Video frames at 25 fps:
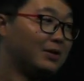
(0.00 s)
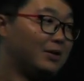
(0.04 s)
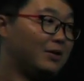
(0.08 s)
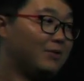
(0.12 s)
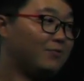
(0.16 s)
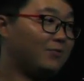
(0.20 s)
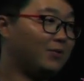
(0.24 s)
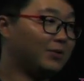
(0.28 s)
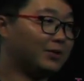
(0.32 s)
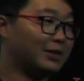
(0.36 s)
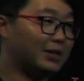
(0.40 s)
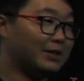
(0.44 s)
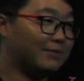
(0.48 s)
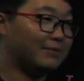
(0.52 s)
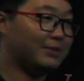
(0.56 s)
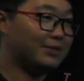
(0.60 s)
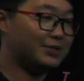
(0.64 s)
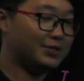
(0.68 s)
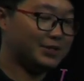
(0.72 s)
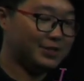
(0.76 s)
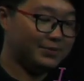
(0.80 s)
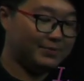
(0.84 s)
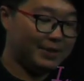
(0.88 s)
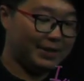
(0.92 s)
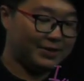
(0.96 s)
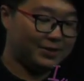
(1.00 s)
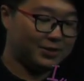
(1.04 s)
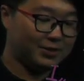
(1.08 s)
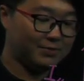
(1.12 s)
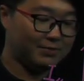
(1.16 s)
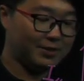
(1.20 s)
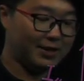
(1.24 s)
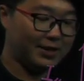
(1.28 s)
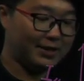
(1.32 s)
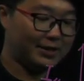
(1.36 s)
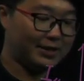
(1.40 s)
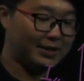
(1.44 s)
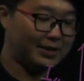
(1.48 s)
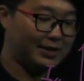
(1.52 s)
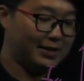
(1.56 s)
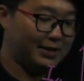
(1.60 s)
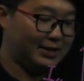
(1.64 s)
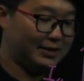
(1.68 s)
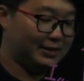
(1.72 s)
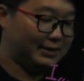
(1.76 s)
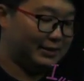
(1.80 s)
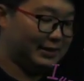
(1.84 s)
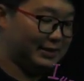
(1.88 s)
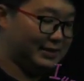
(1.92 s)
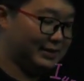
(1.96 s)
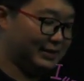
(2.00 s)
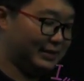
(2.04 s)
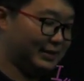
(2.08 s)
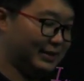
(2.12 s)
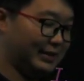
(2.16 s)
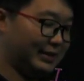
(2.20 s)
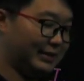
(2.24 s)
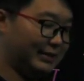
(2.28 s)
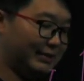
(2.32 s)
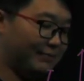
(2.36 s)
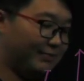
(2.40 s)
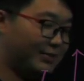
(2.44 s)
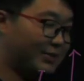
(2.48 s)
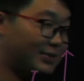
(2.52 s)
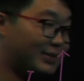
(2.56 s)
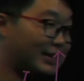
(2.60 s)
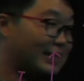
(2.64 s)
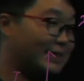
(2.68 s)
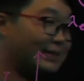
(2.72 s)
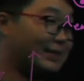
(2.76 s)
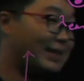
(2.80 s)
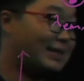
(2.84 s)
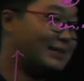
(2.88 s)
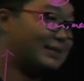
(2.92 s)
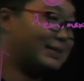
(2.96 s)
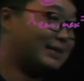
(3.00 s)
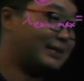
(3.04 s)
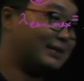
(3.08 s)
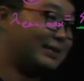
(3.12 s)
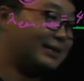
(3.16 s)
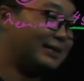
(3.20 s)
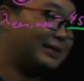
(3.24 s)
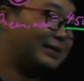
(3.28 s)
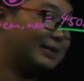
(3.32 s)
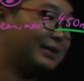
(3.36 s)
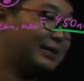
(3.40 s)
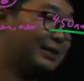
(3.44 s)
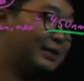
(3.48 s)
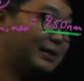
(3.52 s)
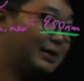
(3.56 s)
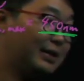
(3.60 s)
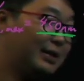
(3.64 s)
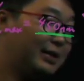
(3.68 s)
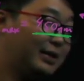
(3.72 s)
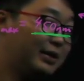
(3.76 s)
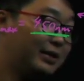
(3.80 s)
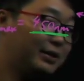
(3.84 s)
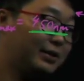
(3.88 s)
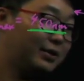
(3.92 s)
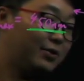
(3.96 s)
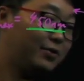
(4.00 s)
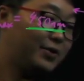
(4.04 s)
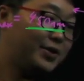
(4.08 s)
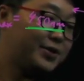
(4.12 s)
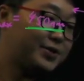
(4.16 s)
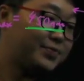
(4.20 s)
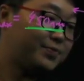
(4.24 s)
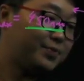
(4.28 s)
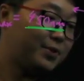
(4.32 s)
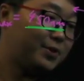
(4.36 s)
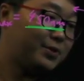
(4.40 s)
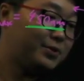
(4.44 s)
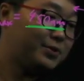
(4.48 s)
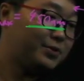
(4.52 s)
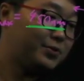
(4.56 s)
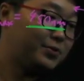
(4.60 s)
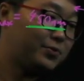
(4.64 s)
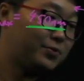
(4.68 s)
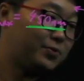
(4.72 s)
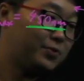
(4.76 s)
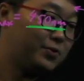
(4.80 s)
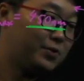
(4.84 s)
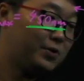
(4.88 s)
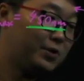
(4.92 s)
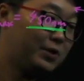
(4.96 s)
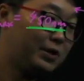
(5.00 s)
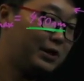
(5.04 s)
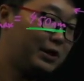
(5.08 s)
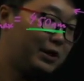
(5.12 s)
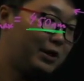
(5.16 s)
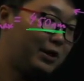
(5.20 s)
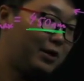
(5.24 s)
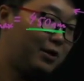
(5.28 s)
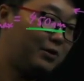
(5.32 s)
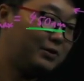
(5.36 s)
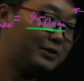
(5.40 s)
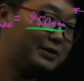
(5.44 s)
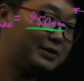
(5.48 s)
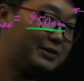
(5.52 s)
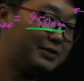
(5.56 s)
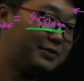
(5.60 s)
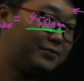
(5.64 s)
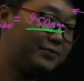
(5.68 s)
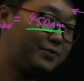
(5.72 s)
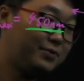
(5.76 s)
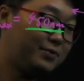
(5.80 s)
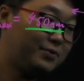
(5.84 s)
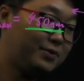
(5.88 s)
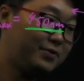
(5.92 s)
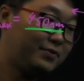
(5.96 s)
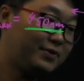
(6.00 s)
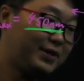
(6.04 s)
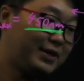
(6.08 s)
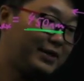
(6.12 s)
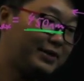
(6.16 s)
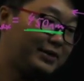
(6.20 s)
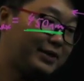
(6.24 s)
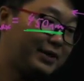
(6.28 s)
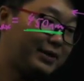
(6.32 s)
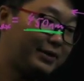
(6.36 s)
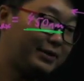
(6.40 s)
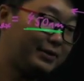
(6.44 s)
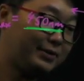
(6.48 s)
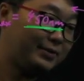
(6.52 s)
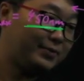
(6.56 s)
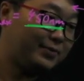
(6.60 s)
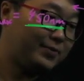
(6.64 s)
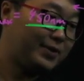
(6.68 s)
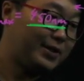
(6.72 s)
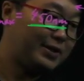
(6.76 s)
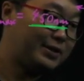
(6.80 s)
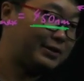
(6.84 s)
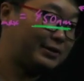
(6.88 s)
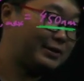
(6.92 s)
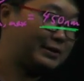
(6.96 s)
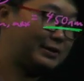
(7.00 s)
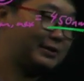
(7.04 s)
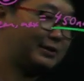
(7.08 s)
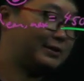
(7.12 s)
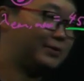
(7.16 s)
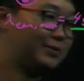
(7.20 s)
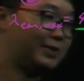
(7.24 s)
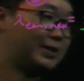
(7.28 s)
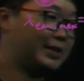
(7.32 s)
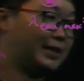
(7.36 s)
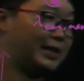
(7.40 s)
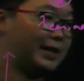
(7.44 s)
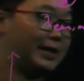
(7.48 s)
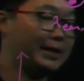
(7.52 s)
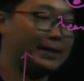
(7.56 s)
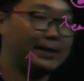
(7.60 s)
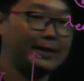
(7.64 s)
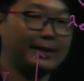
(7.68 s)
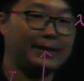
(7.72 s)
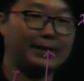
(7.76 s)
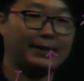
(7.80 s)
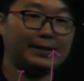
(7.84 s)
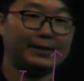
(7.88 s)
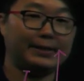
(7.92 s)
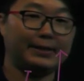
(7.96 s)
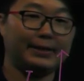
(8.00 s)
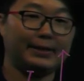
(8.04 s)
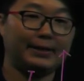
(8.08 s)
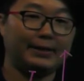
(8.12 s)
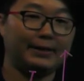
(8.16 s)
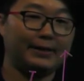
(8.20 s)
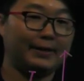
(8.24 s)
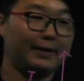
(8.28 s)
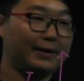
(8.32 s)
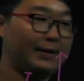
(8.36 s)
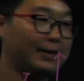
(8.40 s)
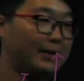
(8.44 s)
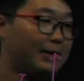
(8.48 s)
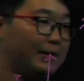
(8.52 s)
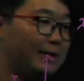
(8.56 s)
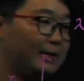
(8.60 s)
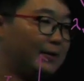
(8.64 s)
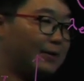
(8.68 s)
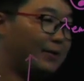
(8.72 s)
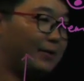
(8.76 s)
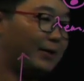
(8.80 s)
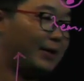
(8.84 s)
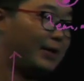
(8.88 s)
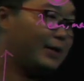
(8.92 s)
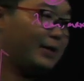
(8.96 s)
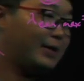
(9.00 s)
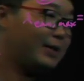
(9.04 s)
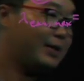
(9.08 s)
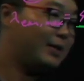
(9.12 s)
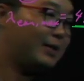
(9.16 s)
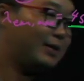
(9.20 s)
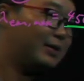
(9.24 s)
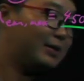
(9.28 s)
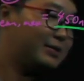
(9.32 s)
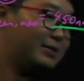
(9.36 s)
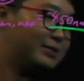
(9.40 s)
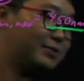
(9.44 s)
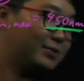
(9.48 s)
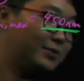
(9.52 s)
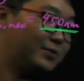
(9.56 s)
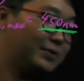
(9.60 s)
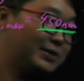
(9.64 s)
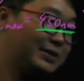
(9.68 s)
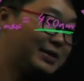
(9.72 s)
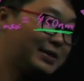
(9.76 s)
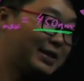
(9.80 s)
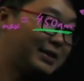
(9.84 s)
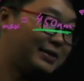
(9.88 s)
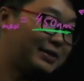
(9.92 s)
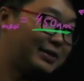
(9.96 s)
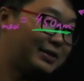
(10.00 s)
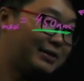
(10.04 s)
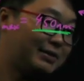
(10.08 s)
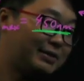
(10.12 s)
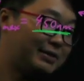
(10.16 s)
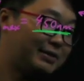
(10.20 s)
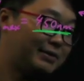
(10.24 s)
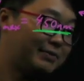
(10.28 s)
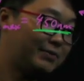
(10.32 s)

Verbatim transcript: For the emission spectrum, right, this emission intensity corresponds to all these different wavelengths that we are looking at. Okay, so these are the